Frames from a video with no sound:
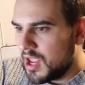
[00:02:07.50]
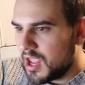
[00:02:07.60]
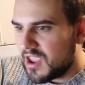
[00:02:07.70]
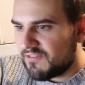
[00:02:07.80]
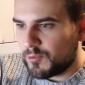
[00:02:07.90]

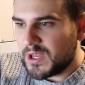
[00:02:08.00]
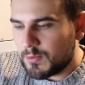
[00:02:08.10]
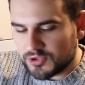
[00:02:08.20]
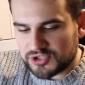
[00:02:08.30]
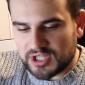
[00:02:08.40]
If we
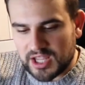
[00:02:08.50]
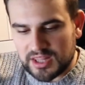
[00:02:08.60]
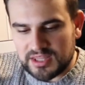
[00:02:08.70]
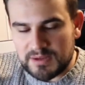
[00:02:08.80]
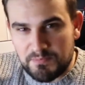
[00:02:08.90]
want to
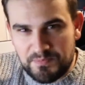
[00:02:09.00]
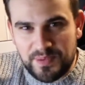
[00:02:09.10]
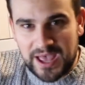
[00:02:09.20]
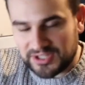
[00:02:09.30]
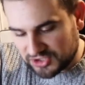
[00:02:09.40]
get the
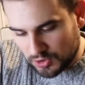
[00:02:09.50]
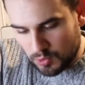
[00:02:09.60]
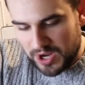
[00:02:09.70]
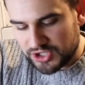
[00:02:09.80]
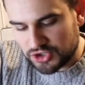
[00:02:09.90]
best
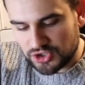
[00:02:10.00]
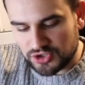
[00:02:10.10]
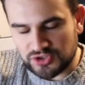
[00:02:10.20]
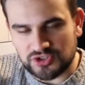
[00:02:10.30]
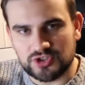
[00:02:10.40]

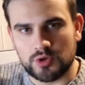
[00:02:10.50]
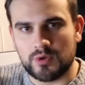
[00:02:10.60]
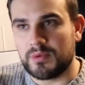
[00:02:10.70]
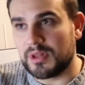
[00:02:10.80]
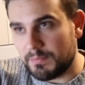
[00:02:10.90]
questions to
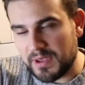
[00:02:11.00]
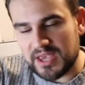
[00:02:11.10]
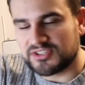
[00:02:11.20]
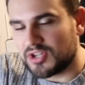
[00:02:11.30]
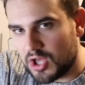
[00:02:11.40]
him and the
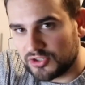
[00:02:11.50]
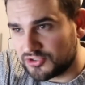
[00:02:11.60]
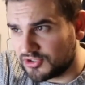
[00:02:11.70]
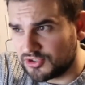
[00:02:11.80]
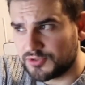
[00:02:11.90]
best
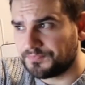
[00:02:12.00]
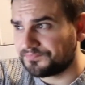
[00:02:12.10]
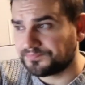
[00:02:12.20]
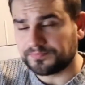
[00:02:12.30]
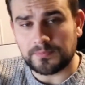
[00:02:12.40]
answers,
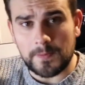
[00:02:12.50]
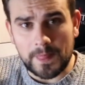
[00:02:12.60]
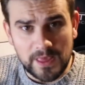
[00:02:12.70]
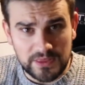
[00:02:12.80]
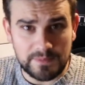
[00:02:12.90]

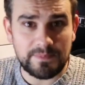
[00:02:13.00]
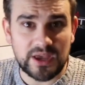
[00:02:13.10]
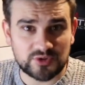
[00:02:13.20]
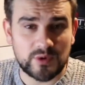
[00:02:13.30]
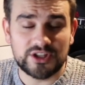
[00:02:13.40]
the
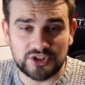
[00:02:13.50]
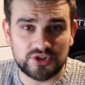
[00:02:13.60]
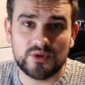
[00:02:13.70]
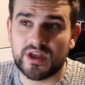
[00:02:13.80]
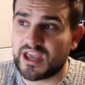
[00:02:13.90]
best way to
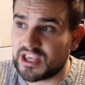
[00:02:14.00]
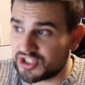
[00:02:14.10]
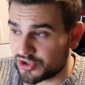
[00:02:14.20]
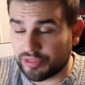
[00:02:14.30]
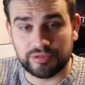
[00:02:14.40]
do that
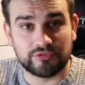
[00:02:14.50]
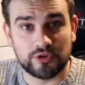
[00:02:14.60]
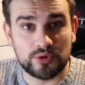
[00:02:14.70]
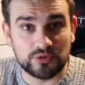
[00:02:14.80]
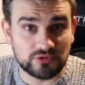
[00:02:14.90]
is
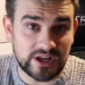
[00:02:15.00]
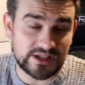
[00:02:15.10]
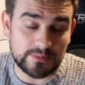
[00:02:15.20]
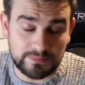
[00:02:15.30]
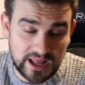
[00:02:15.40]
through the
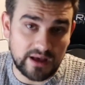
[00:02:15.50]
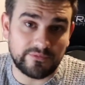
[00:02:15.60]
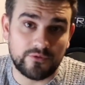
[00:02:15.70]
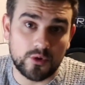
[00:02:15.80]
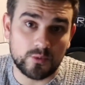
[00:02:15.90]
Reddit
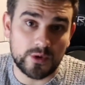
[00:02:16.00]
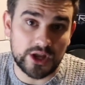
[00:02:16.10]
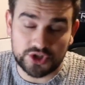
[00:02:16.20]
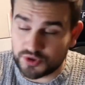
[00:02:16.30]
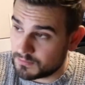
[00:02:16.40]
platform,
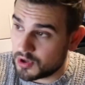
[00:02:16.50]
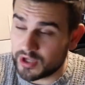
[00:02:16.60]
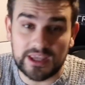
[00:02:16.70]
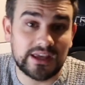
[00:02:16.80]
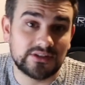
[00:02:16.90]
which
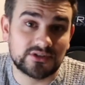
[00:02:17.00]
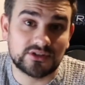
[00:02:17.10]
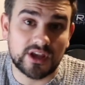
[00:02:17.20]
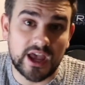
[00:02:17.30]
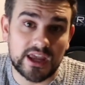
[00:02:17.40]
Mike
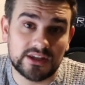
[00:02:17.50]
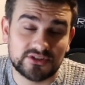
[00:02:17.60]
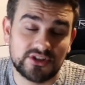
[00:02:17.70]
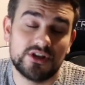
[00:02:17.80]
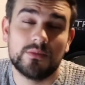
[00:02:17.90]
is a
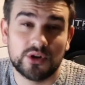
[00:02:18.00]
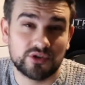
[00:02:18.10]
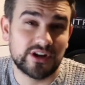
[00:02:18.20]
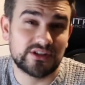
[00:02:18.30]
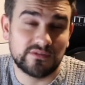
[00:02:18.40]
senior
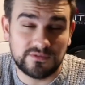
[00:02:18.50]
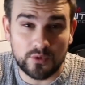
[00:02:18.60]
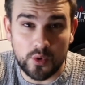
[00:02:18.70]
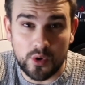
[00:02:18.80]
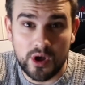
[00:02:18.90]
moderator
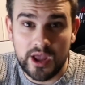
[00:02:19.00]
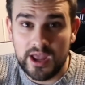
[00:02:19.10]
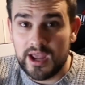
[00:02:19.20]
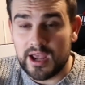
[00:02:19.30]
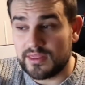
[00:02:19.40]
for,
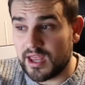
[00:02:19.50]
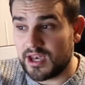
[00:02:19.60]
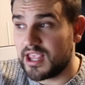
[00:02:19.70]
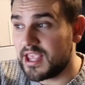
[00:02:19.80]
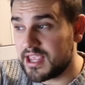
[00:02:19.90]
and then
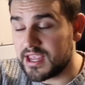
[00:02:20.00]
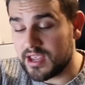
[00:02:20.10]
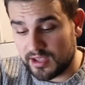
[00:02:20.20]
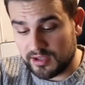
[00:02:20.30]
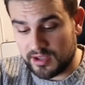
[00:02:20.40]
he